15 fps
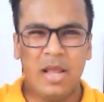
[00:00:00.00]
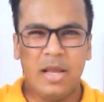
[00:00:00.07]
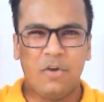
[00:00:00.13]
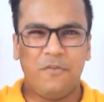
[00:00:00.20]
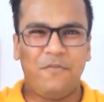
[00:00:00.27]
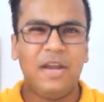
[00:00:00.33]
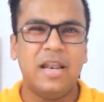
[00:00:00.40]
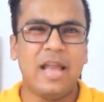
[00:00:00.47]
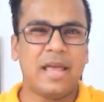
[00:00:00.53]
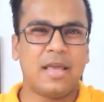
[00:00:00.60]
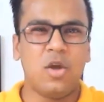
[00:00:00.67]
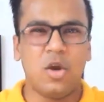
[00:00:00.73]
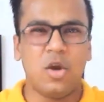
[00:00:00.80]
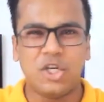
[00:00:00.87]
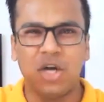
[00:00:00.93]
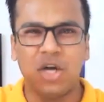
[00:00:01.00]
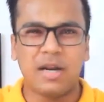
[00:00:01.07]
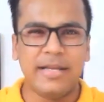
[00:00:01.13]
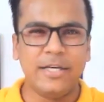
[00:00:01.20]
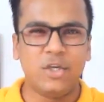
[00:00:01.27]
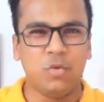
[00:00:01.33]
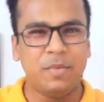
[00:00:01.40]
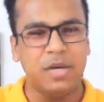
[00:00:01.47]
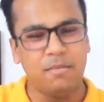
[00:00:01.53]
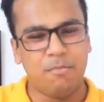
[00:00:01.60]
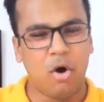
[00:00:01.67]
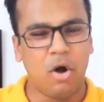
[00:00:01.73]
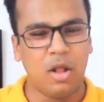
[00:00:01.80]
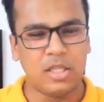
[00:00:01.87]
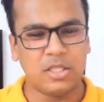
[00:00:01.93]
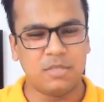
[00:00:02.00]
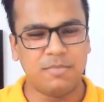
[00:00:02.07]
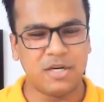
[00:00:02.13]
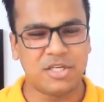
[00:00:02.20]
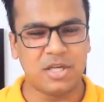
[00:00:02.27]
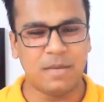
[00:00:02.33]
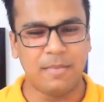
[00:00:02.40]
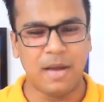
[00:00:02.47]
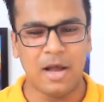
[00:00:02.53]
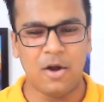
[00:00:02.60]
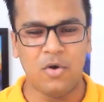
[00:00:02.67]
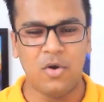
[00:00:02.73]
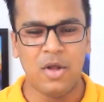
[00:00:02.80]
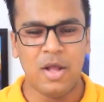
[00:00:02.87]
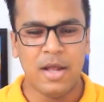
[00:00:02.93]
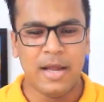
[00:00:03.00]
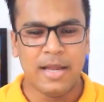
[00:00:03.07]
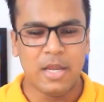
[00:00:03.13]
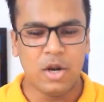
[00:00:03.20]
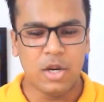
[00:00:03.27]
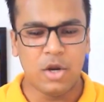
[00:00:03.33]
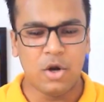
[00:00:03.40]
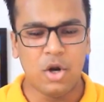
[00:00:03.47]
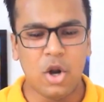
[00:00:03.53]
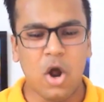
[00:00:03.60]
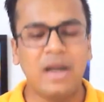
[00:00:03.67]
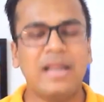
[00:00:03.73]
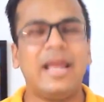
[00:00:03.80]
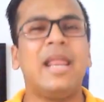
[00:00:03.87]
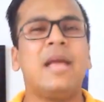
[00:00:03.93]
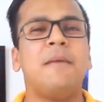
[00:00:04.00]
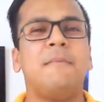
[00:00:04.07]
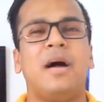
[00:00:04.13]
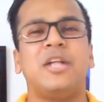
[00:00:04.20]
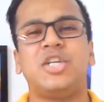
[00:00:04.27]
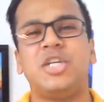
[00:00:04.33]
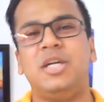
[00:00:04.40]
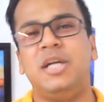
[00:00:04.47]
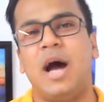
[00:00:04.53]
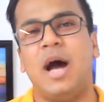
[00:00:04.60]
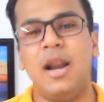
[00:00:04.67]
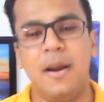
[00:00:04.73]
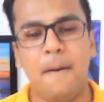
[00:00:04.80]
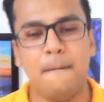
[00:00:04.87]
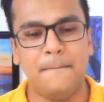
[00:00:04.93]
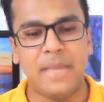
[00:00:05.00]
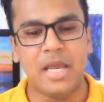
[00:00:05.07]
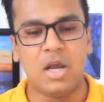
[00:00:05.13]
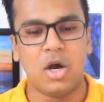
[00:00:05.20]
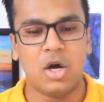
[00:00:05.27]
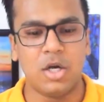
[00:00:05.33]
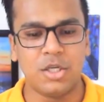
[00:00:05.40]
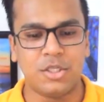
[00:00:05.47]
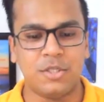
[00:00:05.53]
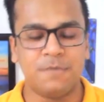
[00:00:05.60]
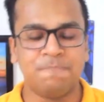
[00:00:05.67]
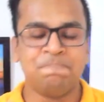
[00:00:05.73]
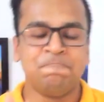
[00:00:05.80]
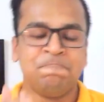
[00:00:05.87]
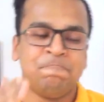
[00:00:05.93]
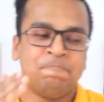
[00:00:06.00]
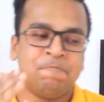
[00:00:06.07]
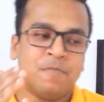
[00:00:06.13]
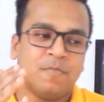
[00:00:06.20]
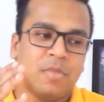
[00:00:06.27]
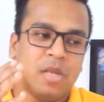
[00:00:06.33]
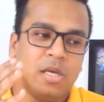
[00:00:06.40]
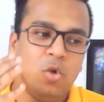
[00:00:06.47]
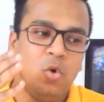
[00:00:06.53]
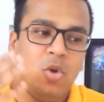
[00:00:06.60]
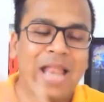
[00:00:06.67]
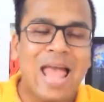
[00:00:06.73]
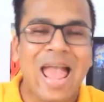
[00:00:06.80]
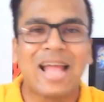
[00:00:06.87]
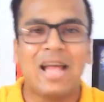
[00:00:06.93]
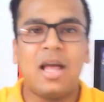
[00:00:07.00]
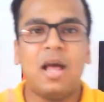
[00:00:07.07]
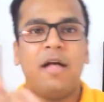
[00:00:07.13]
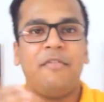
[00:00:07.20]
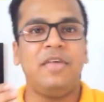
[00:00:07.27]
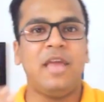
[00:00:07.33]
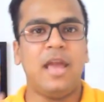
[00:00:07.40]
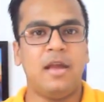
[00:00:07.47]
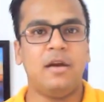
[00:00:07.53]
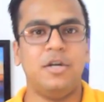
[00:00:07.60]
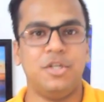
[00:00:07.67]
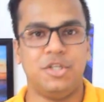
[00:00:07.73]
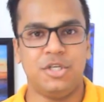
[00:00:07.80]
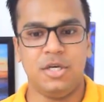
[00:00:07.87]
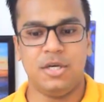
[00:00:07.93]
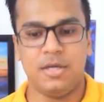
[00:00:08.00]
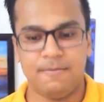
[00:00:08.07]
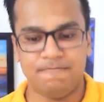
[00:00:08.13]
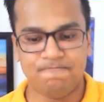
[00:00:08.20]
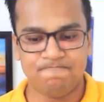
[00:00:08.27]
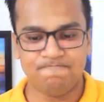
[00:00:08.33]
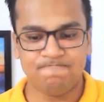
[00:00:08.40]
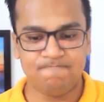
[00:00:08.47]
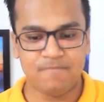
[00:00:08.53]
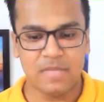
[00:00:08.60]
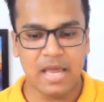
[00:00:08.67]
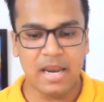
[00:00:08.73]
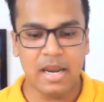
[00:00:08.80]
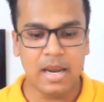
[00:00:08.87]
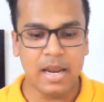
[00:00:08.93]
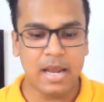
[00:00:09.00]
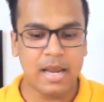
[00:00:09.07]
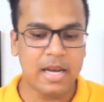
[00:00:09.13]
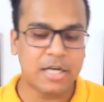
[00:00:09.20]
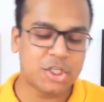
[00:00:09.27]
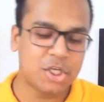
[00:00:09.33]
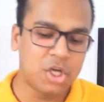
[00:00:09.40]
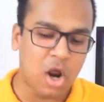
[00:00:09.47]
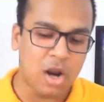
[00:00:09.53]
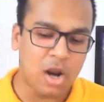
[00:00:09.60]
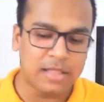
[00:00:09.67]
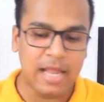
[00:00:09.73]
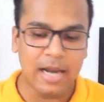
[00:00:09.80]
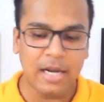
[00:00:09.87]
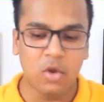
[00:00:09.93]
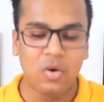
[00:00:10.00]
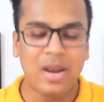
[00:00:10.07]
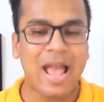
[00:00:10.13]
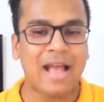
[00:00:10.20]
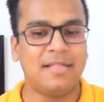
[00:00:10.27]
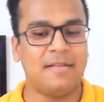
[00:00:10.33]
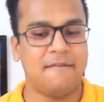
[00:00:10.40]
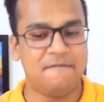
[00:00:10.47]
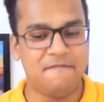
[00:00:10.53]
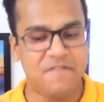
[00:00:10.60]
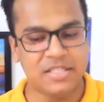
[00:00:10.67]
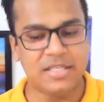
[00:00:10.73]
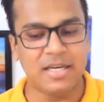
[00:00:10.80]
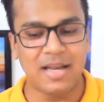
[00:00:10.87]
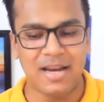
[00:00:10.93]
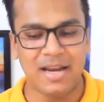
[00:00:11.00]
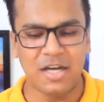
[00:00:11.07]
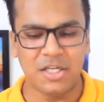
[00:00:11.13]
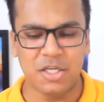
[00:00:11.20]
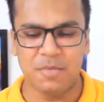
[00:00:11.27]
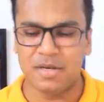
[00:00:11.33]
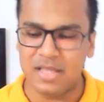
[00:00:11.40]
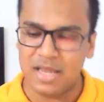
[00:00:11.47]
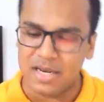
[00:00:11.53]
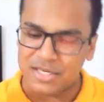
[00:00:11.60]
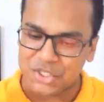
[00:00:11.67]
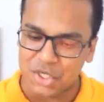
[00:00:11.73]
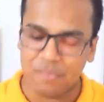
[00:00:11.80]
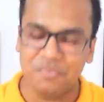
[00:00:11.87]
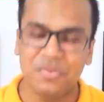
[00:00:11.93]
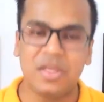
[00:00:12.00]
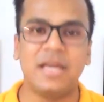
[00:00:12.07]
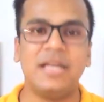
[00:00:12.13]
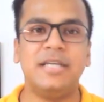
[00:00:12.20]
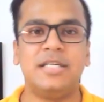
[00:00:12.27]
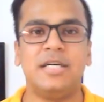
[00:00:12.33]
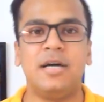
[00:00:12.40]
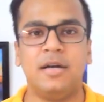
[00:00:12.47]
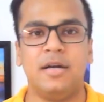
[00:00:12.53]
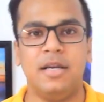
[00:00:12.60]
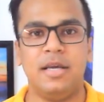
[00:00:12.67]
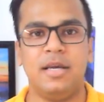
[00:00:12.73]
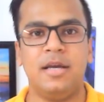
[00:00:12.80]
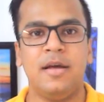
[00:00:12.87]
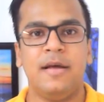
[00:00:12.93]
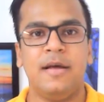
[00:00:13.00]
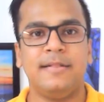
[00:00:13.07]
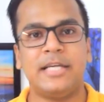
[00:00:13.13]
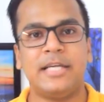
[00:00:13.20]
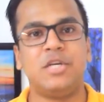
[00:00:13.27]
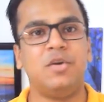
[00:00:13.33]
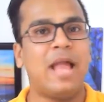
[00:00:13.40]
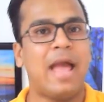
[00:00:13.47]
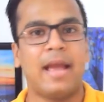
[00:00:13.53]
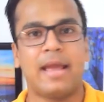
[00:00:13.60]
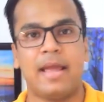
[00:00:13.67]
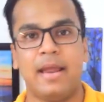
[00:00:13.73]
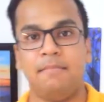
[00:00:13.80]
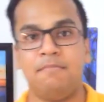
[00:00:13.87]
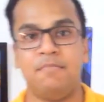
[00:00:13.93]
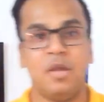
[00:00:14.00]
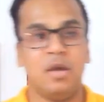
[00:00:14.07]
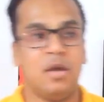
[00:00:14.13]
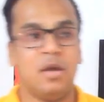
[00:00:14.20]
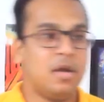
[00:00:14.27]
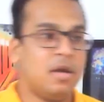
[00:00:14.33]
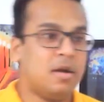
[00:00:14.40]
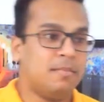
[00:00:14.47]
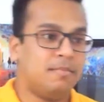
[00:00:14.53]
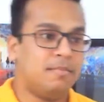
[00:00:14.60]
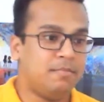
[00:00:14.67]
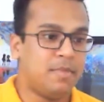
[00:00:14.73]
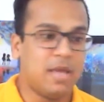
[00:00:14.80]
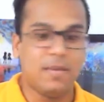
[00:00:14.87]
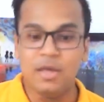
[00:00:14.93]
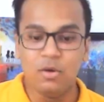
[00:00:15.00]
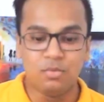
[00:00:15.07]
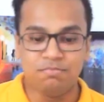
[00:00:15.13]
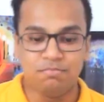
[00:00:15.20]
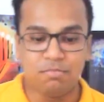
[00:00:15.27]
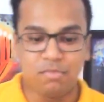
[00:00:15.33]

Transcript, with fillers: you feel like you're juggling too many balls but somehow you're, you're not getting much done because you lack the energy and and it's not that you lack the physical energy but there is something internally that you lack and maybe you